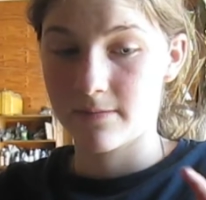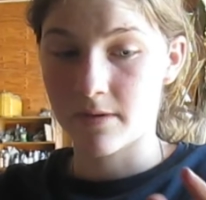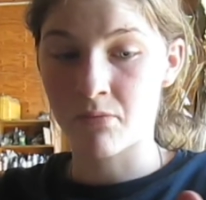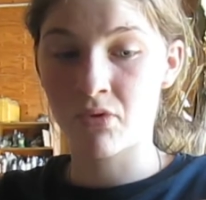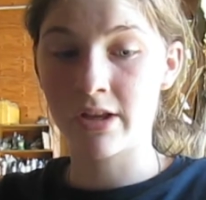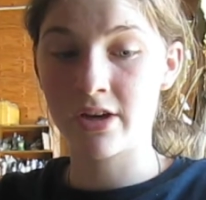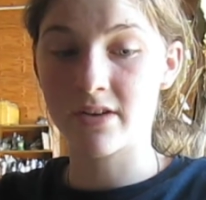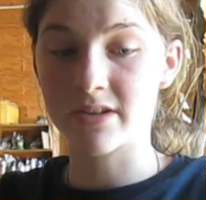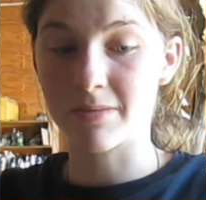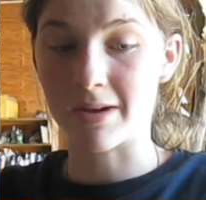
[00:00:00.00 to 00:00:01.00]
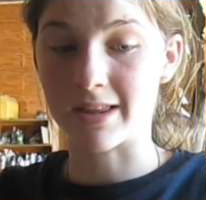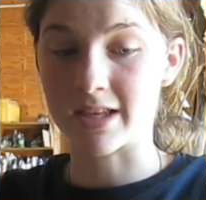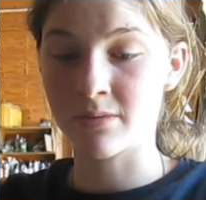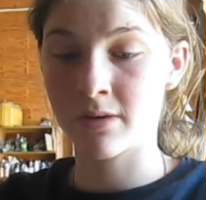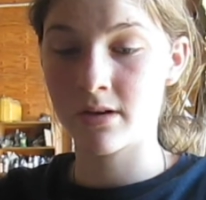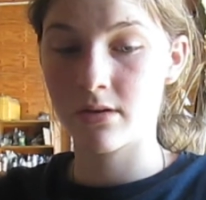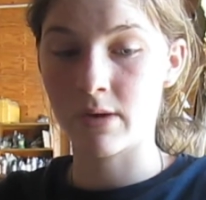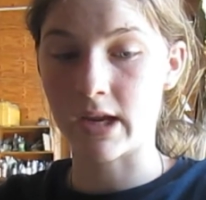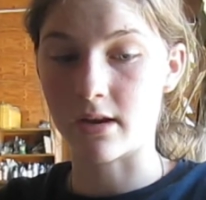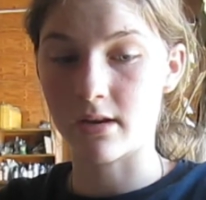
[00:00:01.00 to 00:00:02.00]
I'm really nervous about this one. Wait,